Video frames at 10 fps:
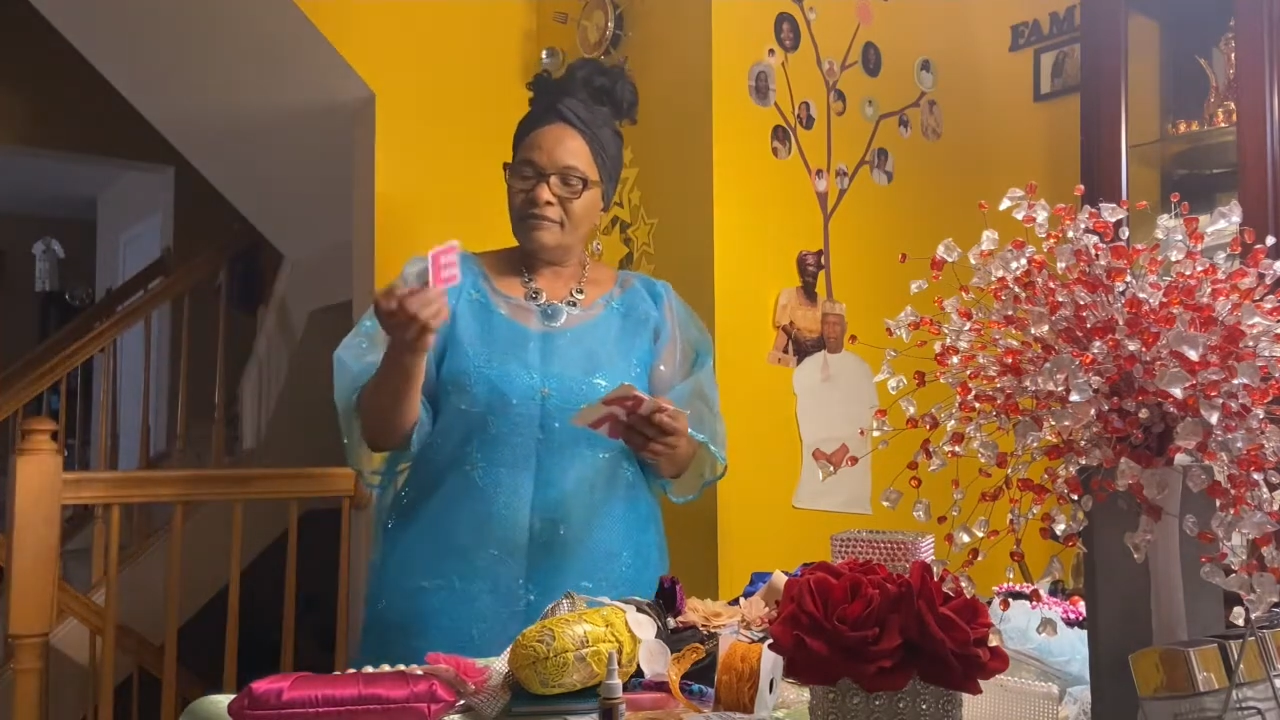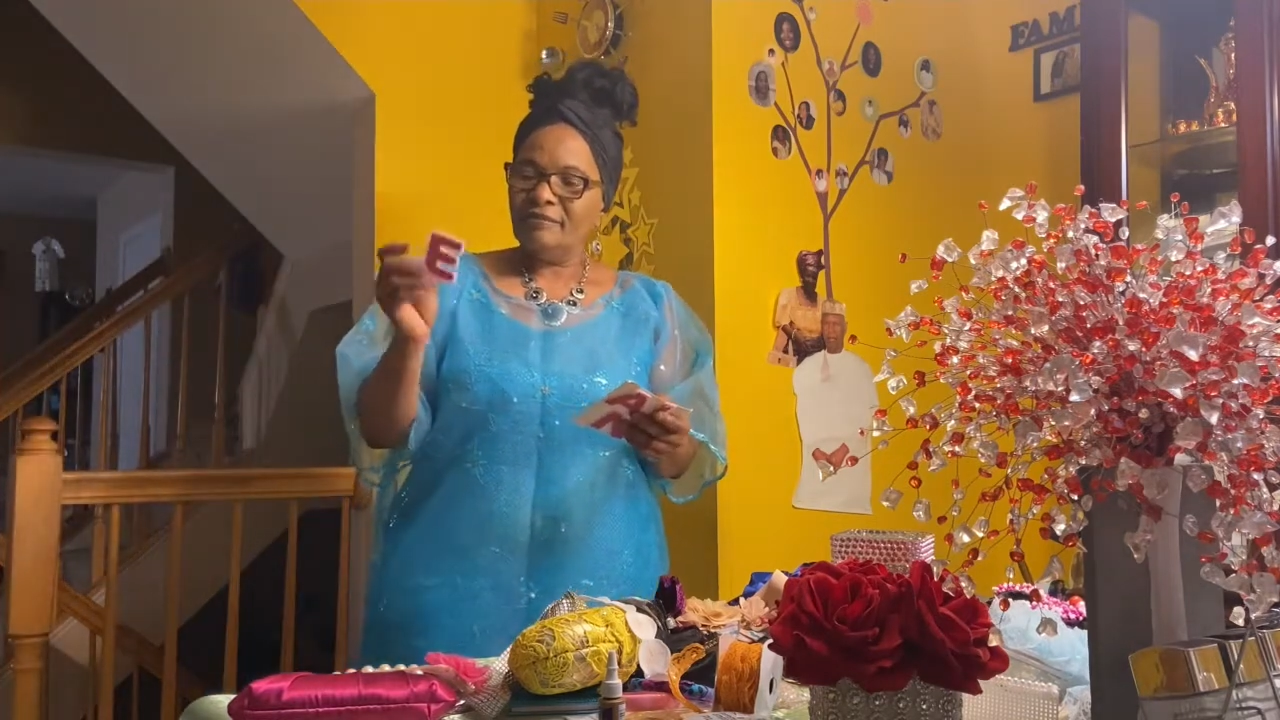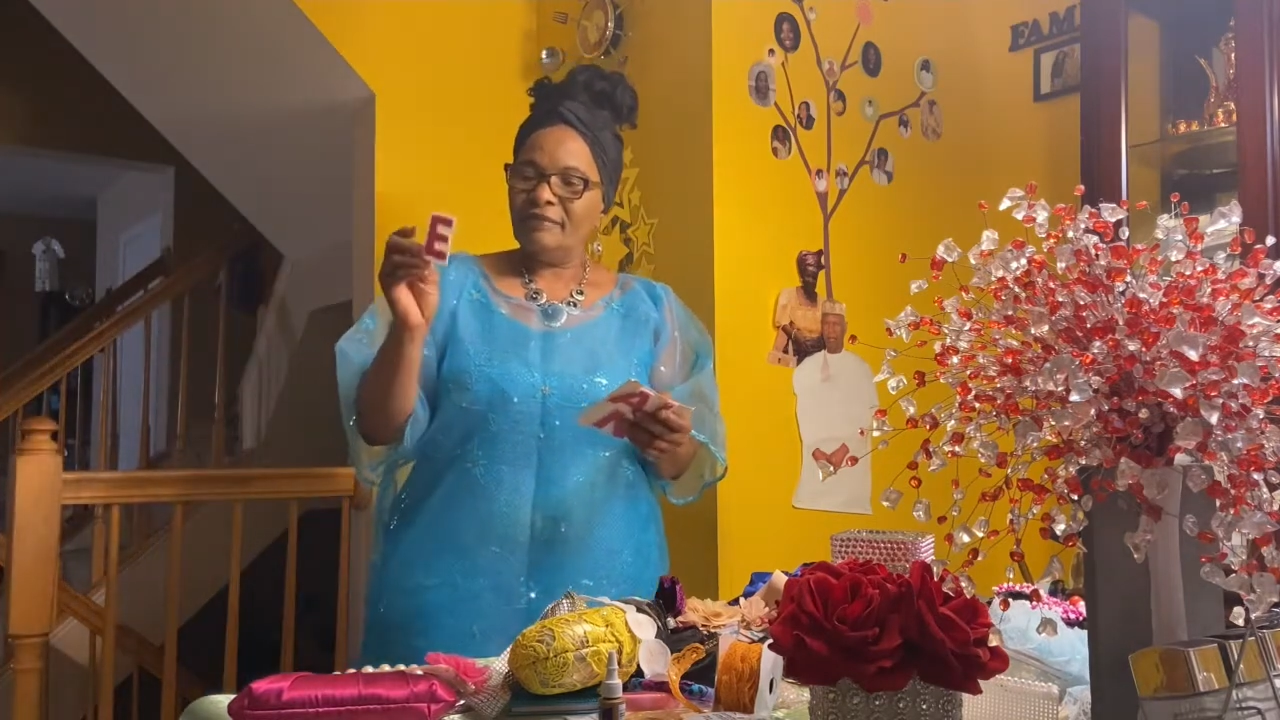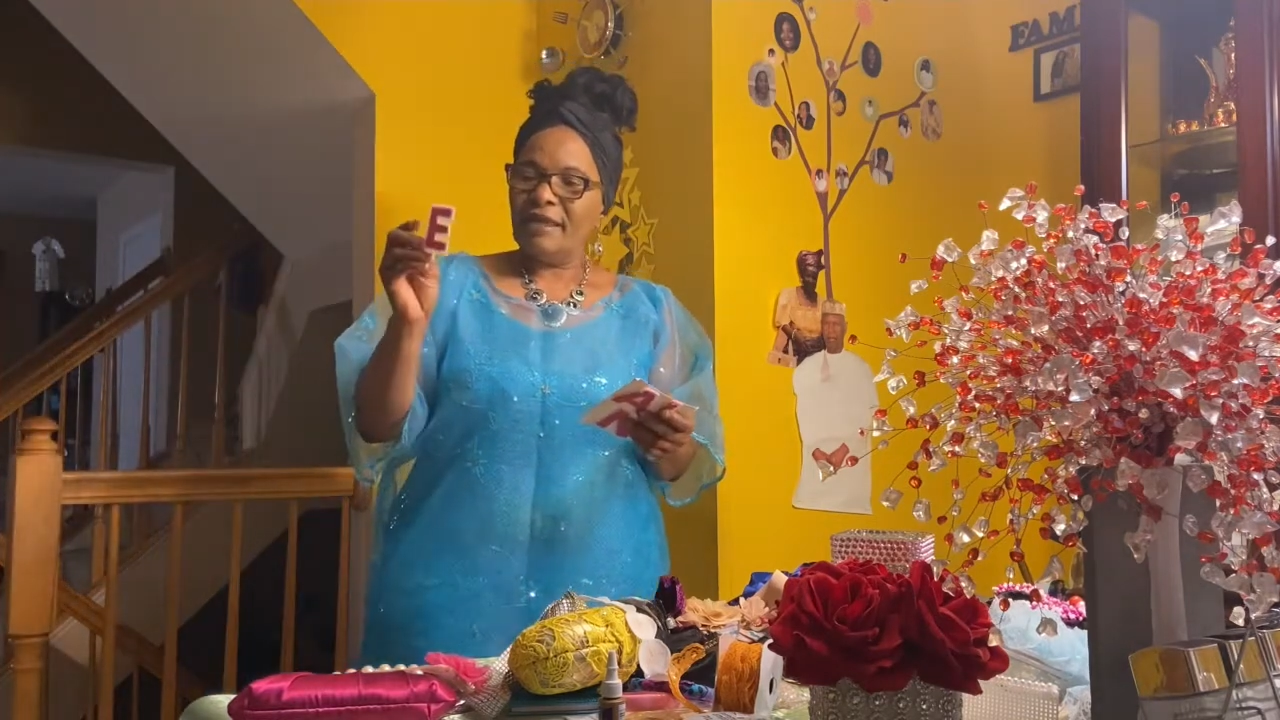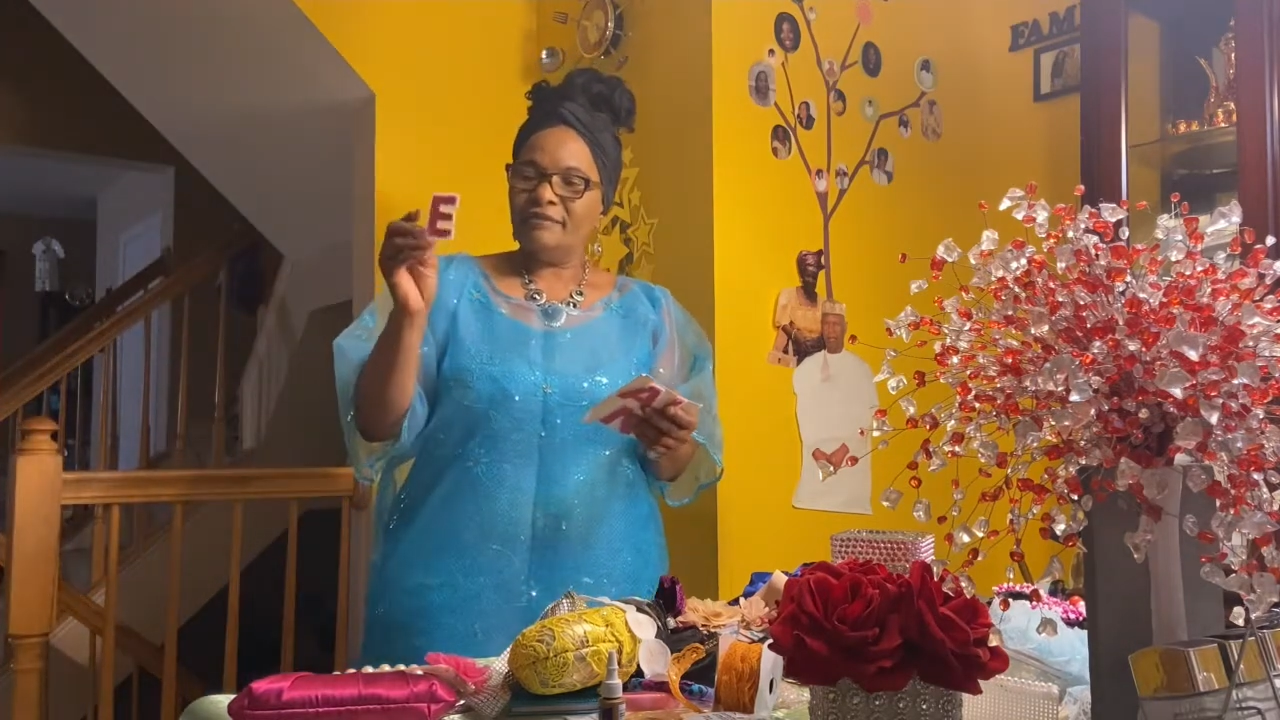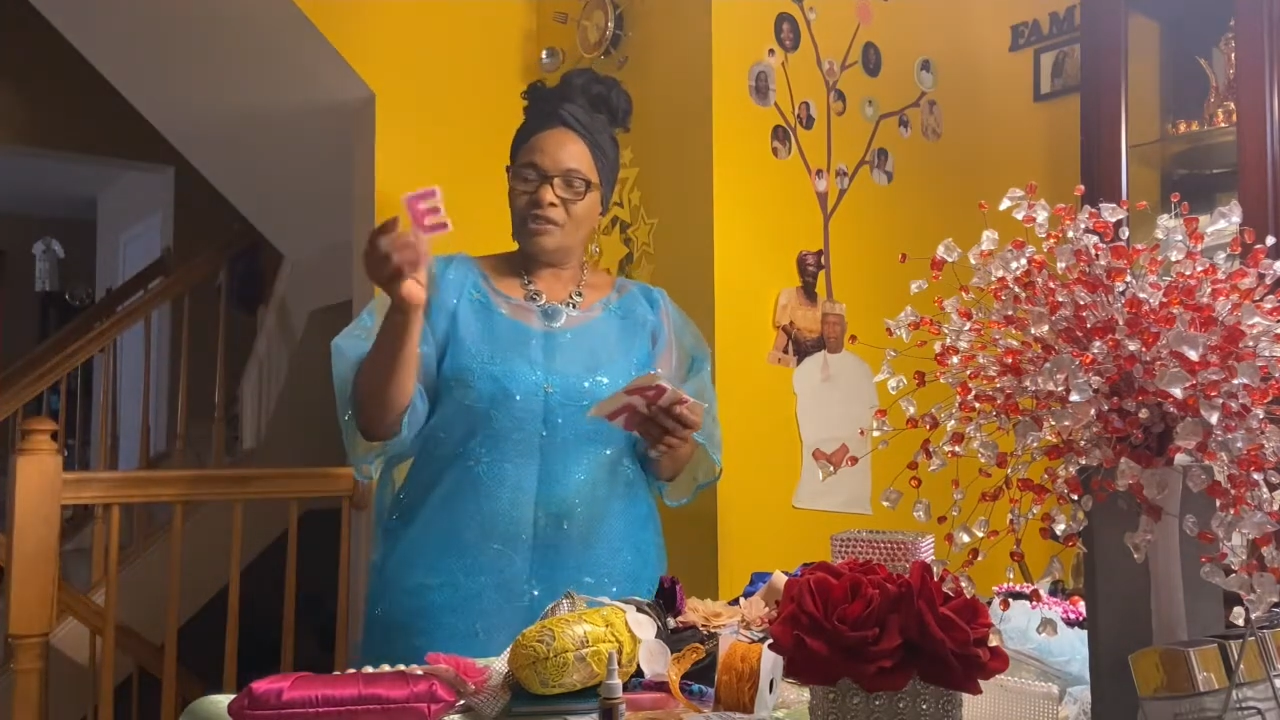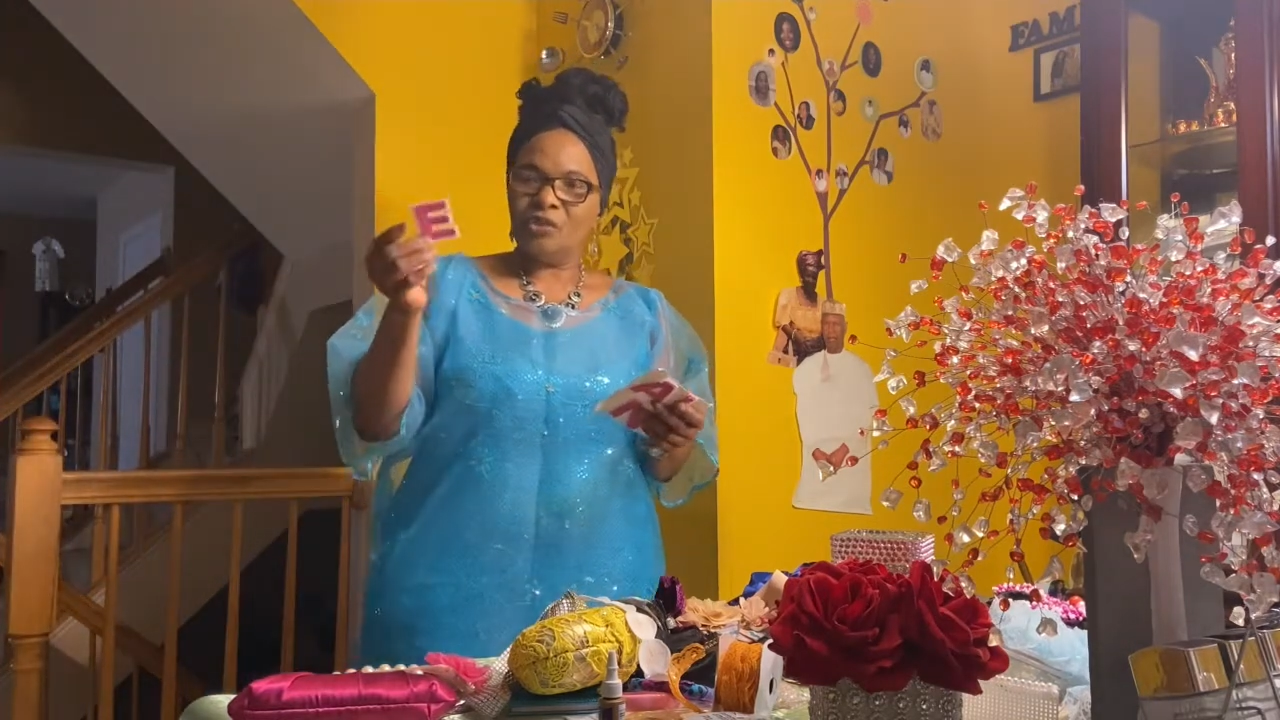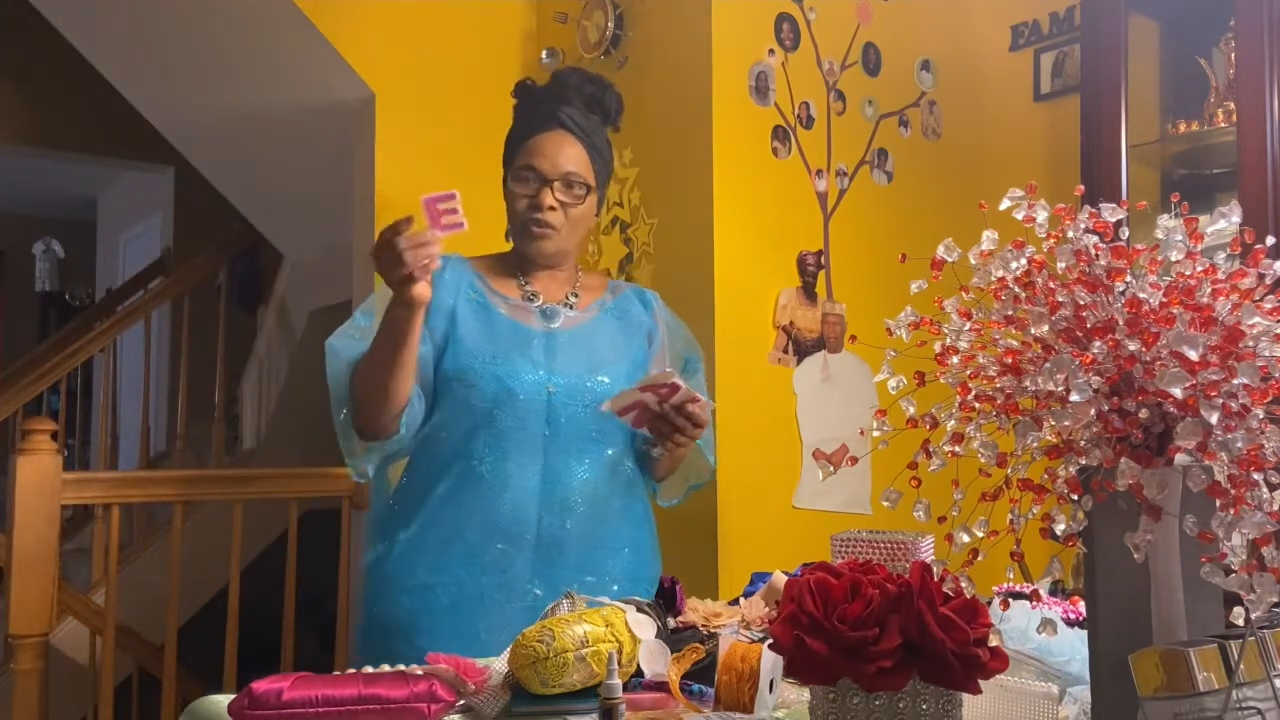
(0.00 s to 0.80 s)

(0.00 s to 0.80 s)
like this